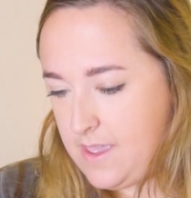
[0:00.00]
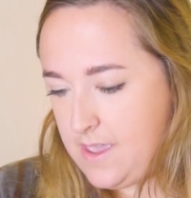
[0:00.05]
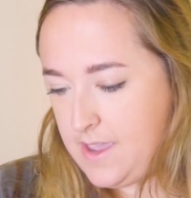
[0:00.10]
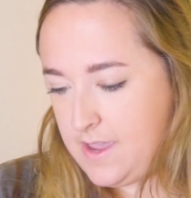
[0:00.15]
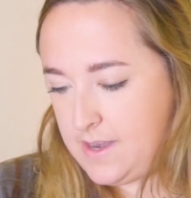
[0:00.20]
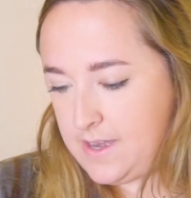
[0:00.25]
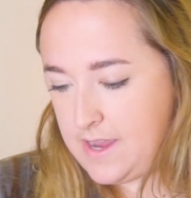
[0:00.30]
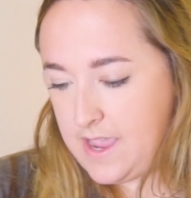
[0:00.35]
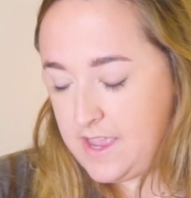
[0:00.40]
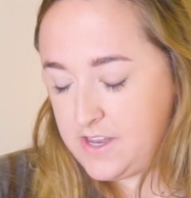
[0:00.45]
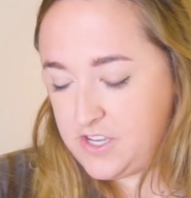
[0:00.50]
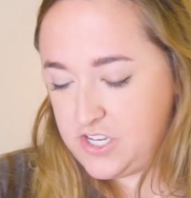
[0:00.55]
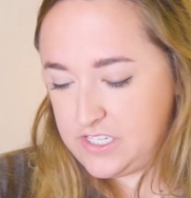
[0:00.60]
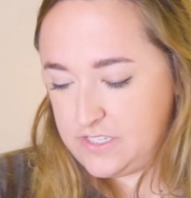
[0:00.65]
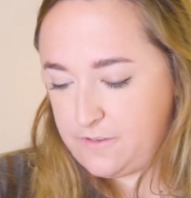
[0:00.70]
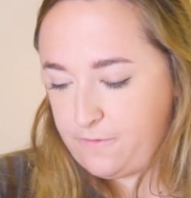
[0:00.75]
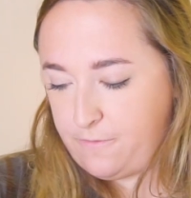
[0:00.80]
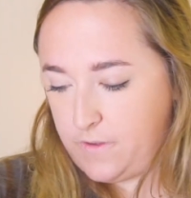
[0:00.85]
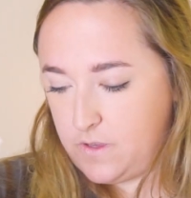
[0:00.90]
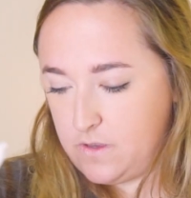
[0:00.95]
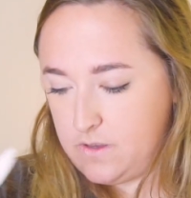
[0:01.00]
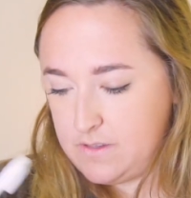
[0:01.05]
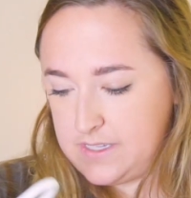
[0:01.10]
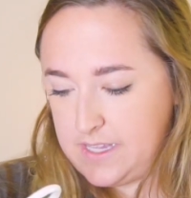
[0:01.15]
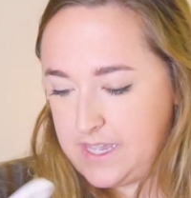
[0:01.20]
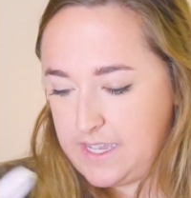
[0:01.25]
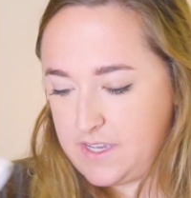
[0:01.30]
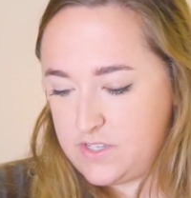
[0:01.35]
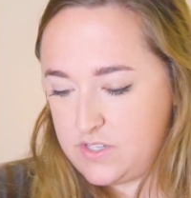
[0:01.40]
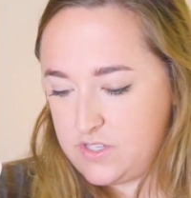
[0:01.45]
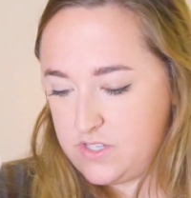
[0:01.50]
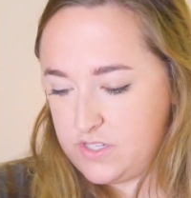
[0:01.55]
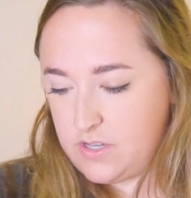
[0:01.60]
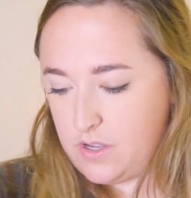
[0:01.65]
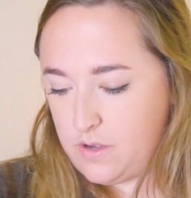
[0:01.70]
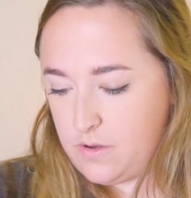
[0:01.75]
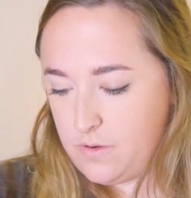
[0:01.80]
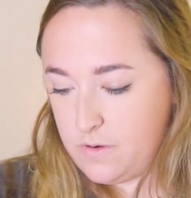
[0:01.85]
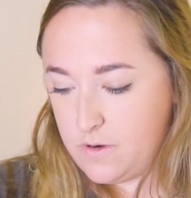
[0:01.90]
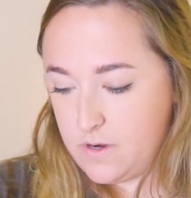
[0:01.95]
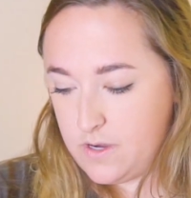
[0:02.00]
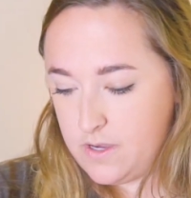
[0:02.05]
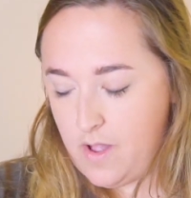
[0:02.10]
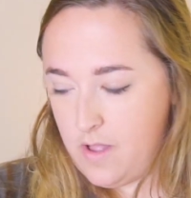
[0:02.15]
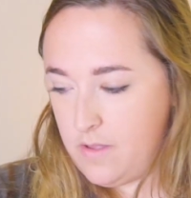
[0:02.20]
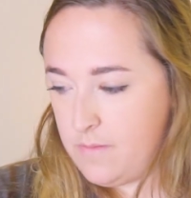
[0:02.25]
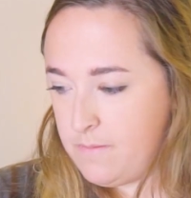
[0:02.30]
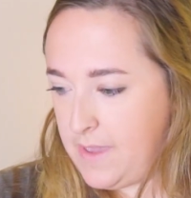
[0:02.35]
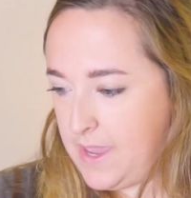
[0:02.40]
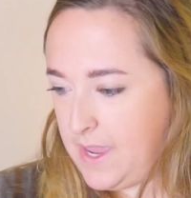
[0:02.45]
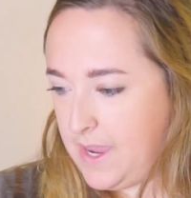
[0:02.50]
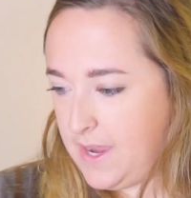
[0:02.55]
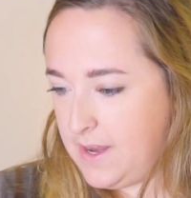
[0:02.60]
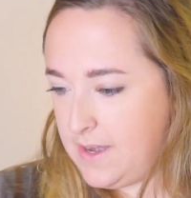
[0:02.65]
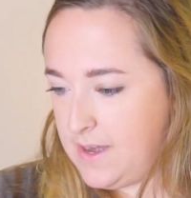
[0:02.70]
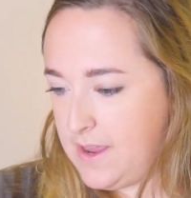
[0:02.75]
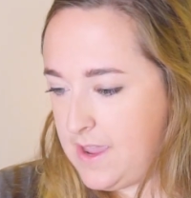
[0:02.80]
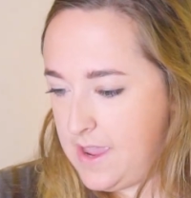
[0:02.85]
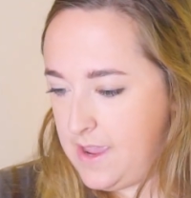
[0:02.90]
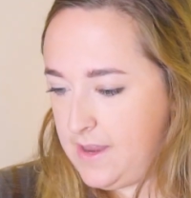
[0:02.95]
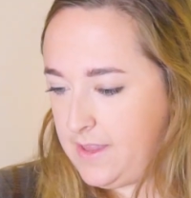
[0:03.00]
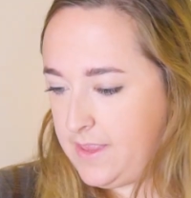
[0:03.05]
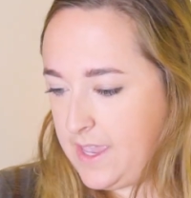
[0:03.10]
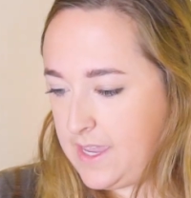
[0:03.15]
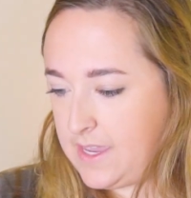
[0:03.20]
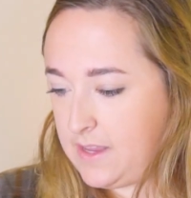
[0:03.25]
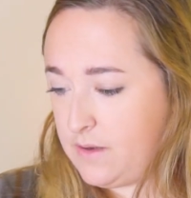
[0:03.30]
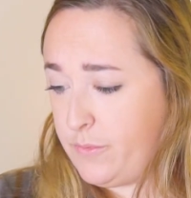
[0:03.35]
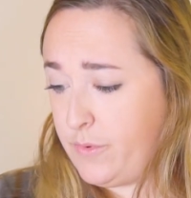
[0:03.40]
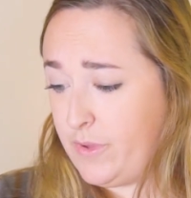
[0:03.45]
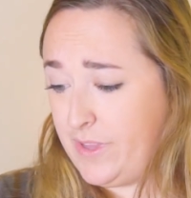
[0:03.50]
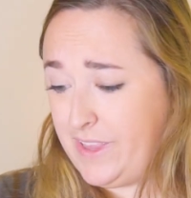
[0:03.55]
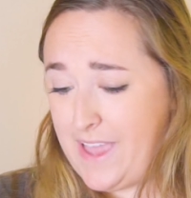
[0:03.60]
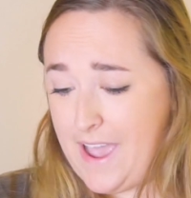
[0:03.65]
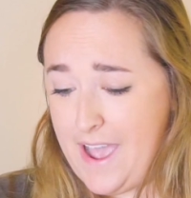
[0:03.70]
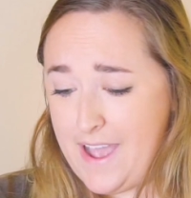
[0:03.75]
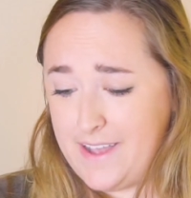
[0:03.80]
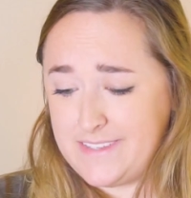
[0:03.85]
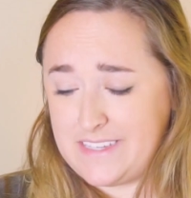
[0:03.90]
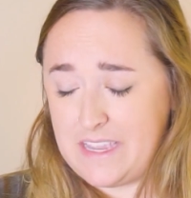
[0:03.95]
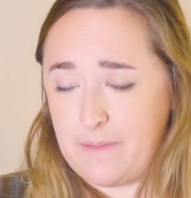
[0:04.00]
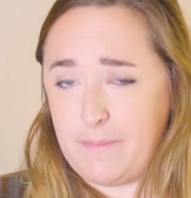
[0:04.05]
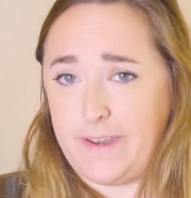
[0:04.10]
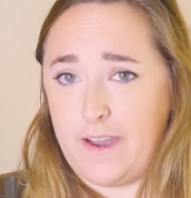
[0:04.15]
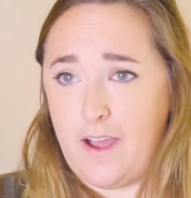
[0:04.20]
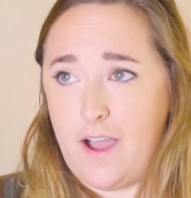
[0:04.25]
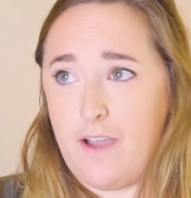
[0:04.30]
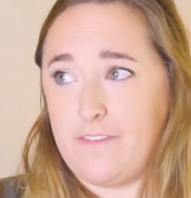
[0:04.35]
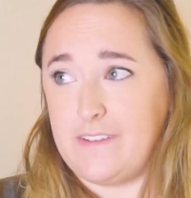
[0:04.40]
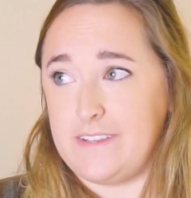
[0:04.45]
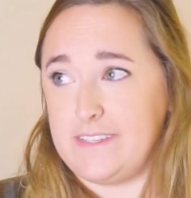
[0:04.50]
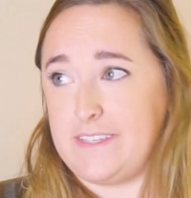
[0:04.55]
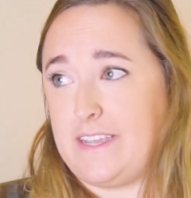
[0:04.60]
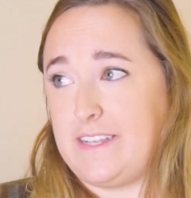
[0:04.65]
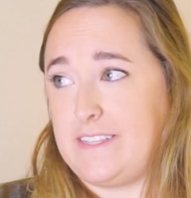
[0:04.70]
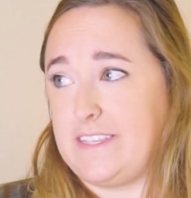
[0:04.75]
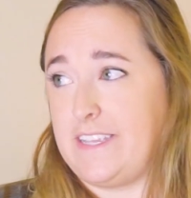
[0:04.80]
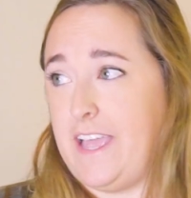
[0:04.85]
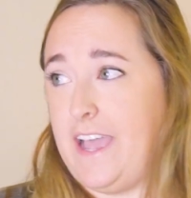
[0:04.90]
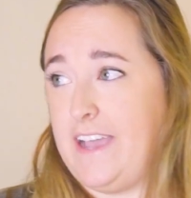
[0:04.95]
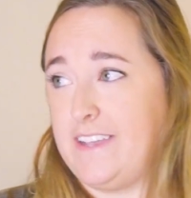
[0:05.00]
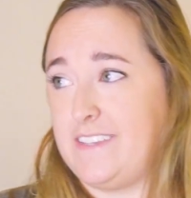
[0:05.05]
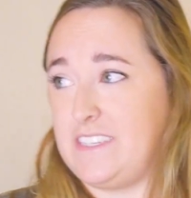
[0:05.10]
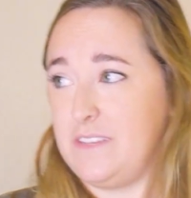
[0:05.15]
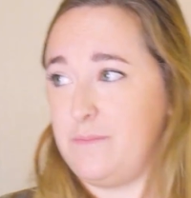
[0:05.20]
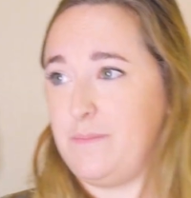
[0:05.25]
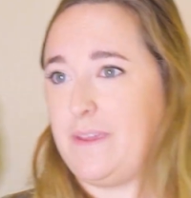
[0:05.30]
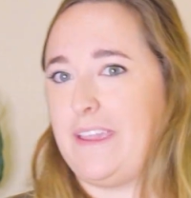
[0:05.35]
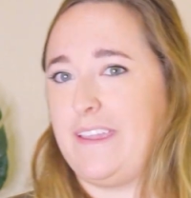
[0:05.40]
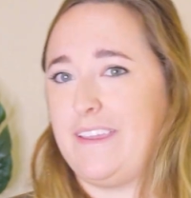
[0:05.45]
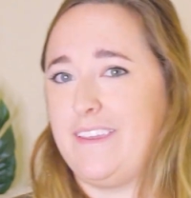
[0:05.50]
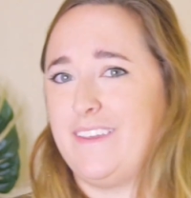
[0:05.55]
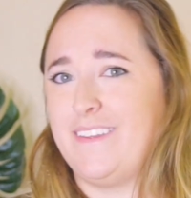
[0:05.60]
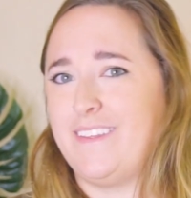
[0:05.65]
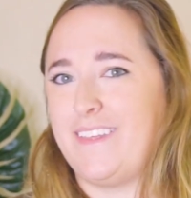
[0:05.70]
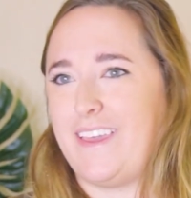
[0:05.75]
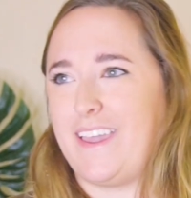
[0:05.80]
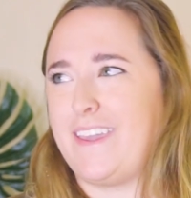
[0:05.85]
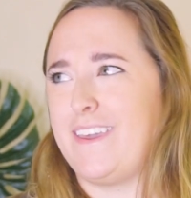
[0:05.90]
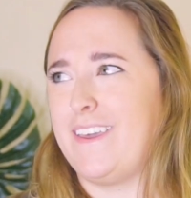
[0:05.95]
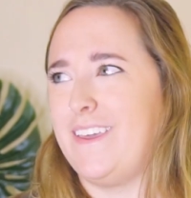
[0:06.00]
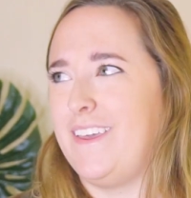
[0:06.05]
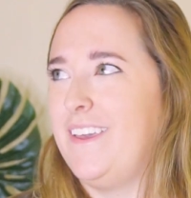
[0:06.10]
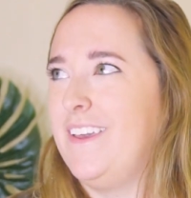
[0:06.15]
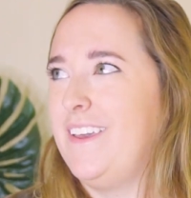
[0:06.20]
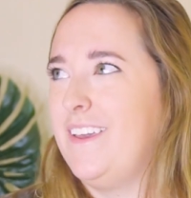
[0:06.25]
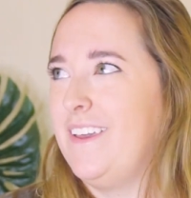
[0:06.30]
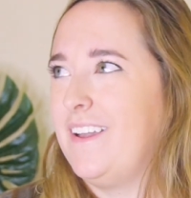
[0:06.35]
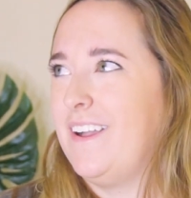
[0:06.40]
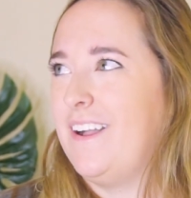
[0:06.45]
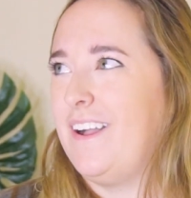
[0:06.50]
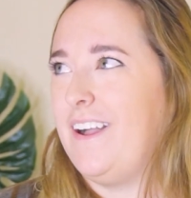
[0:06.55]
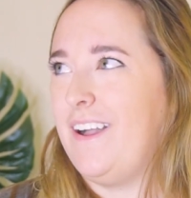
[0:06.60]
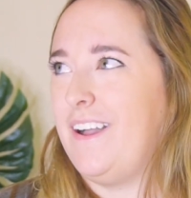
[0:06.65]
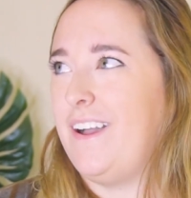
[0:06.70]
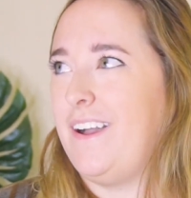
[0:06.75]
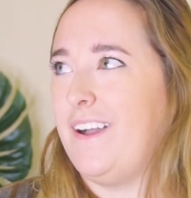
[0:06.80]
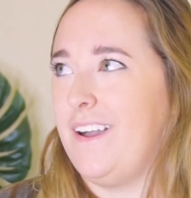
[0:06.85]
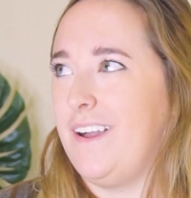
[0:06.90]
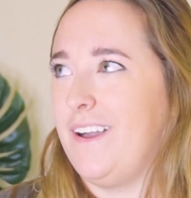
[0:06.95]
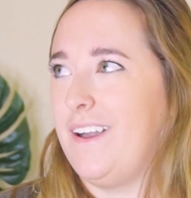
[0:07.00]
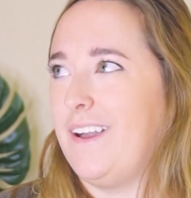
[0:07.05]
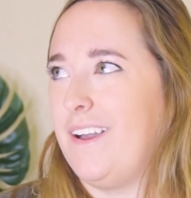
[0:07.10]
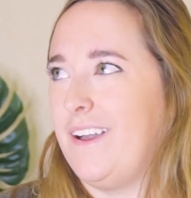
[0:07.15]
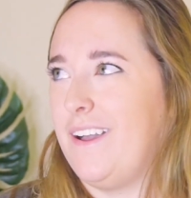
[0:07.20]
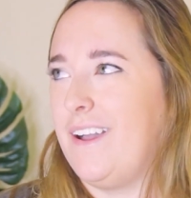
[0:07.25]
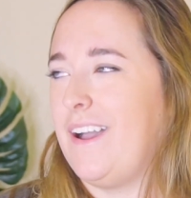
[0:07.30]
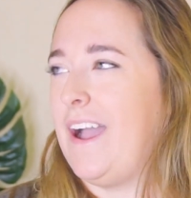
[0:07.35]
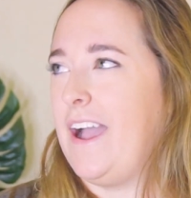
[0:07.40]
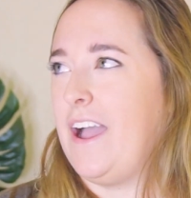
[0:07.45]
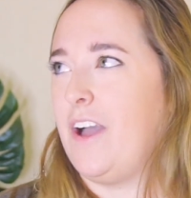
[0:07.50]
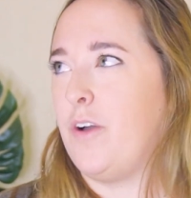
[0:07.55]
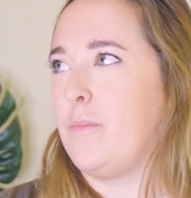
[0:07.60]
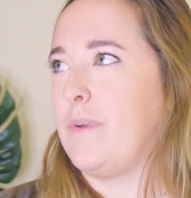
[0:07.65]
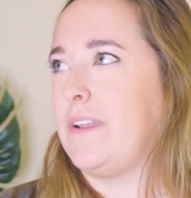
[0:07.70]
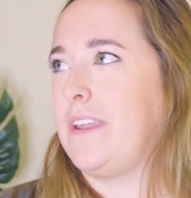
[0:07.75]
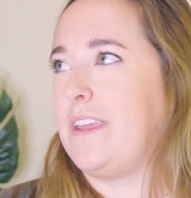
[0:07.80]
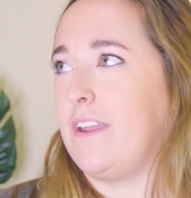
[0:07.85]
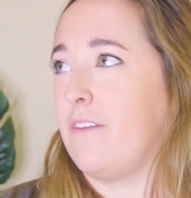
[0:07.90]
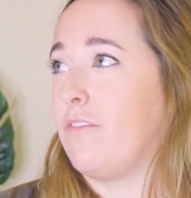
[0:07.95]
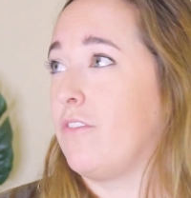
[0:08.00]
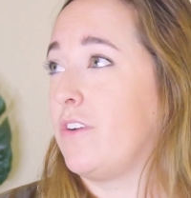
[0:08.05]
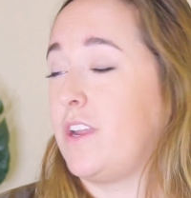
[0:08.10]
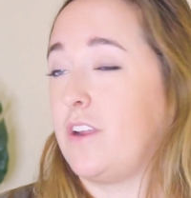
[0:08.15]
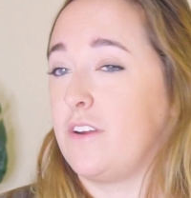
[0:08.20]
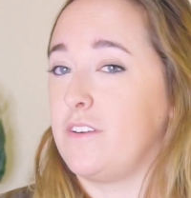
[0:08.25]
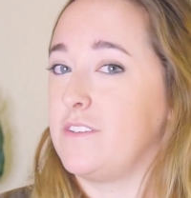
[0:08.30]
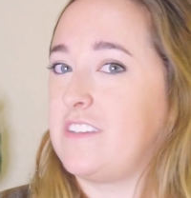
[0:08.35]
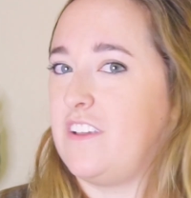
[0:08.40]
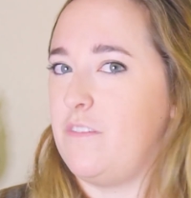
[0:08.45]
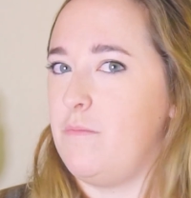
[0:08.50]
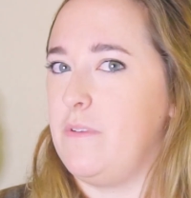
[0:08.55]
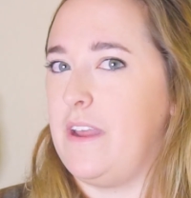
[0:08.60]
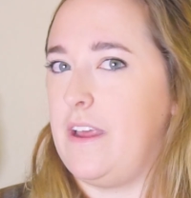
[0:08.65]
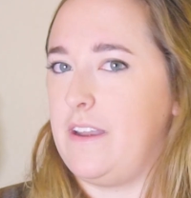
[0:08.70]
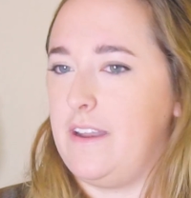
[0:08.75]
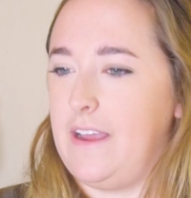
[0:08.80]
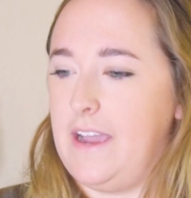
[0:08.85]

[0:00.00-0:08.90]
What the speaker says: and it just feels like so well made and like it will last. I mean, obviously it's lasted me like how many ever years I've been out